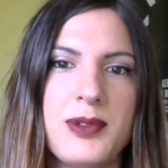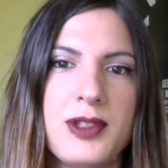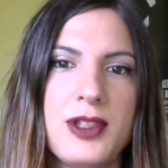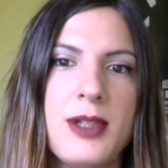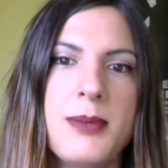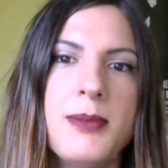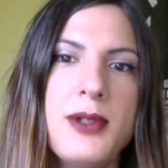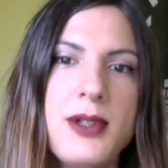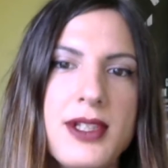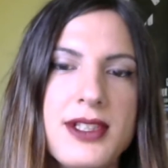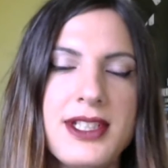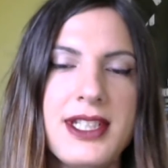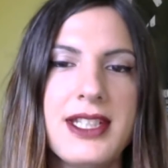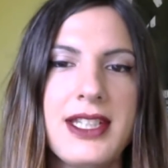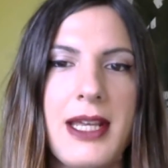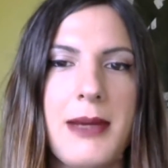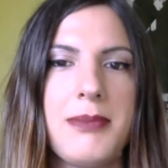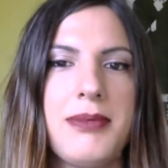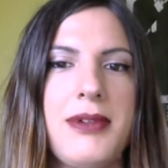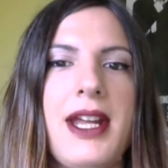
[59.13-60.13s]
community
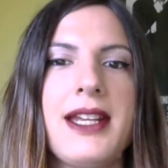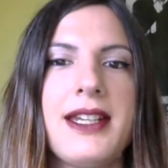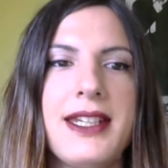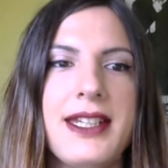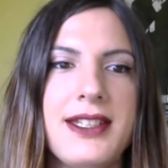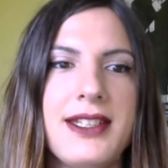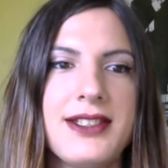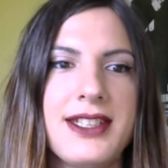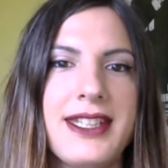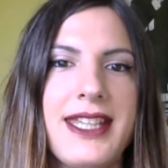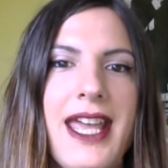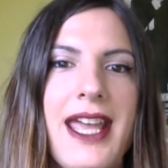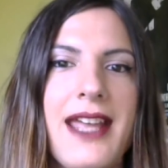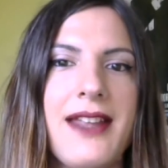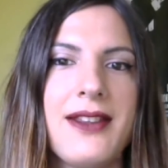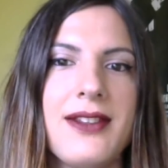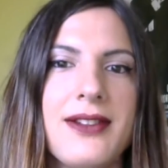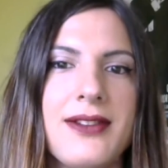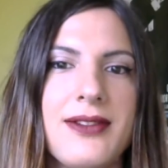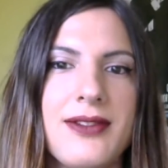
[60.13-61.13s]
and that branding to get
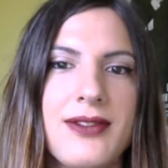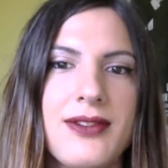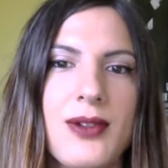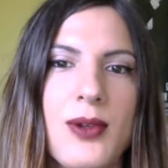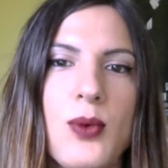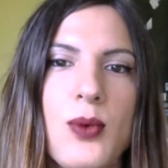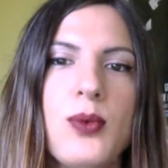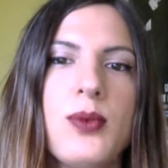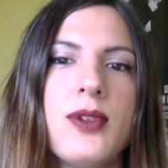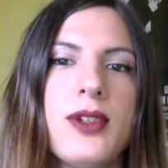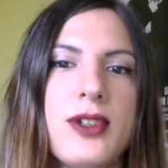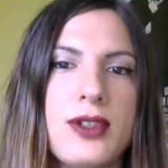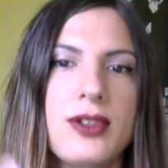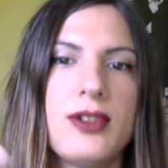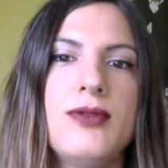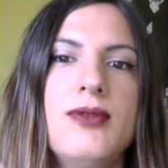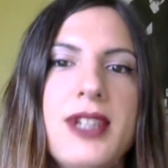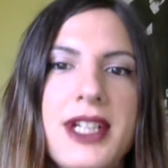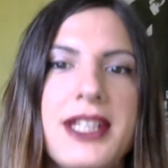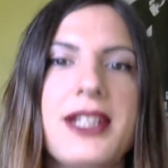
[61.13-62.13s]
all the
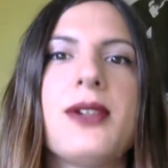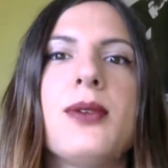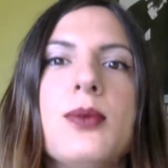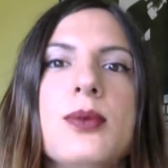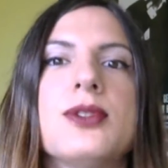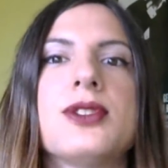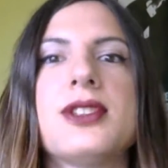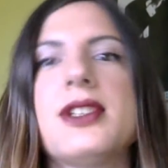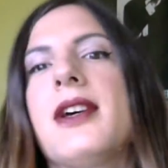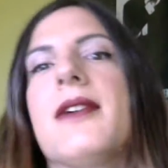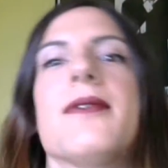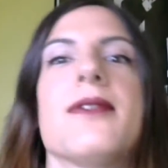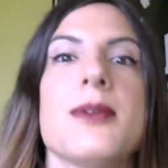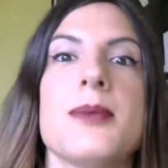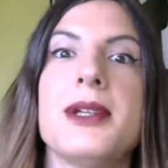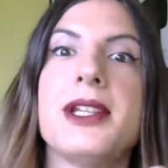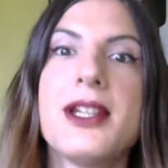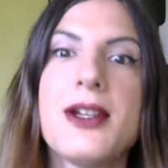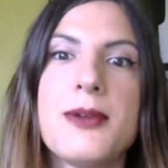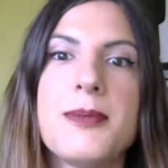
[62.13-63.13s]
really cool stuff that
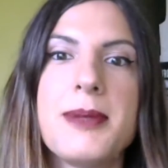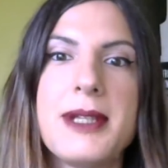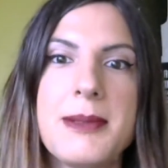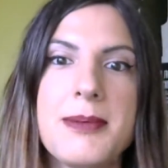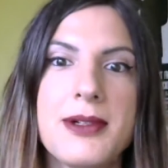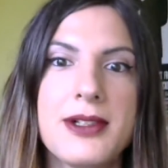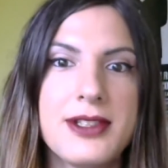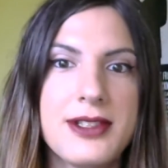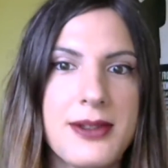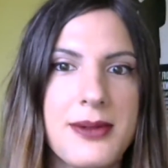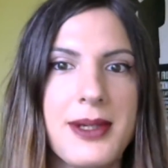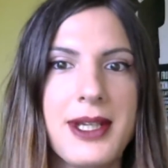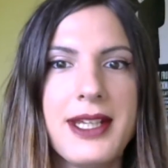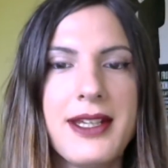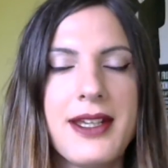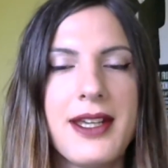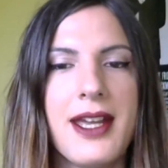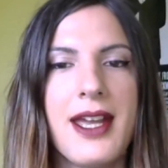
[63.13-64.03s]
we know people are doing